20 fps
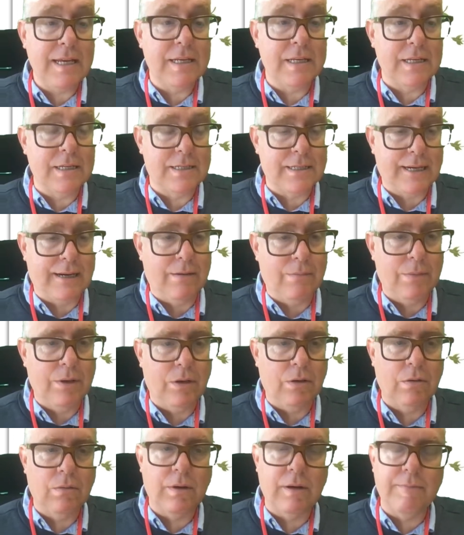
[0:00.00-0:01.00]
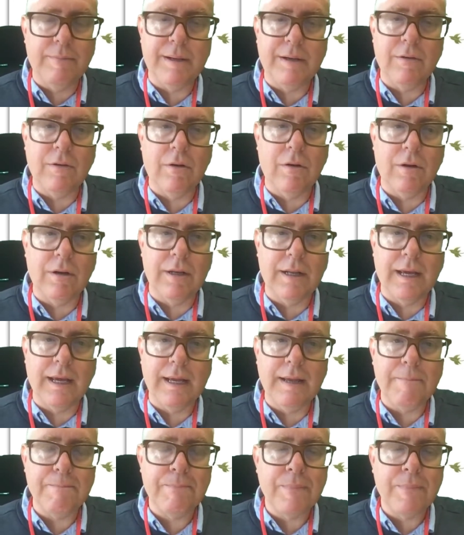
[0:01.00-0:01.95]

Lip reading: in a tower block when I've been on holiday,